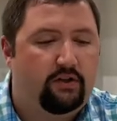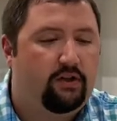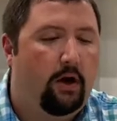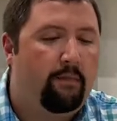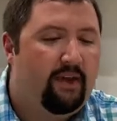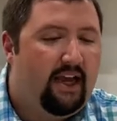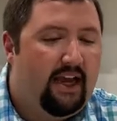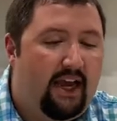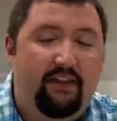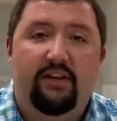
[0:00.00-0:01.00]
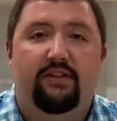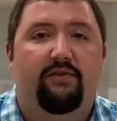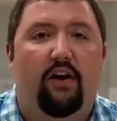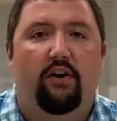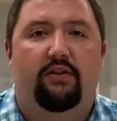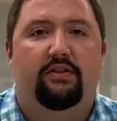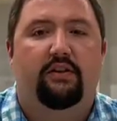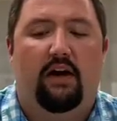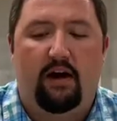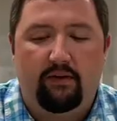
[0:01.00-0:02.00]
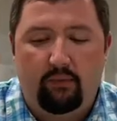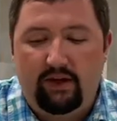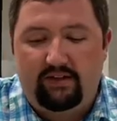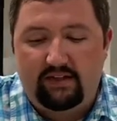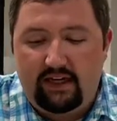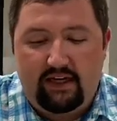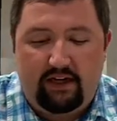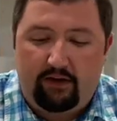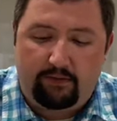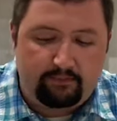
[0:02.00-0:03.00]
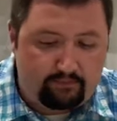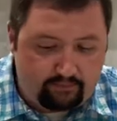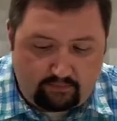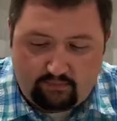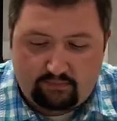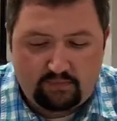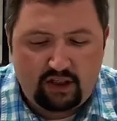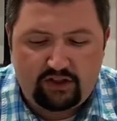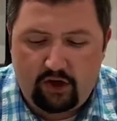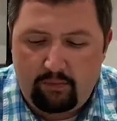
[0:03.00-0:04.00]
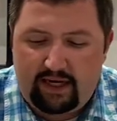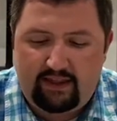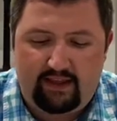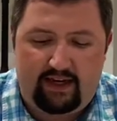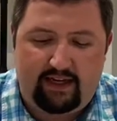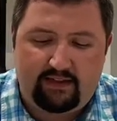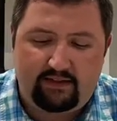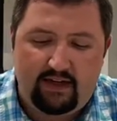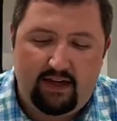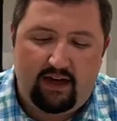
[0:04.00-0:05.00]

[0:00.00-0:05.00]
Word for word: So, in this verse, uh, we see here so many things.